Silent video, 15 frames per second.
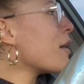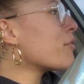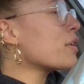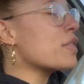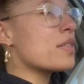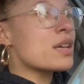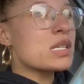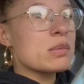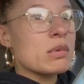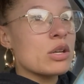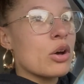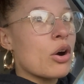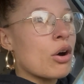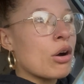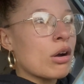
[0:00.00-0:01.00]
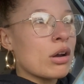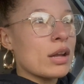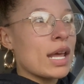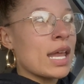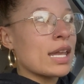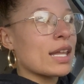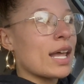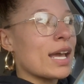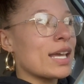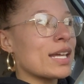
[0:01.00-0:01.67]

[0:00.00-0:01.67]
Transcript: everything's been hard and like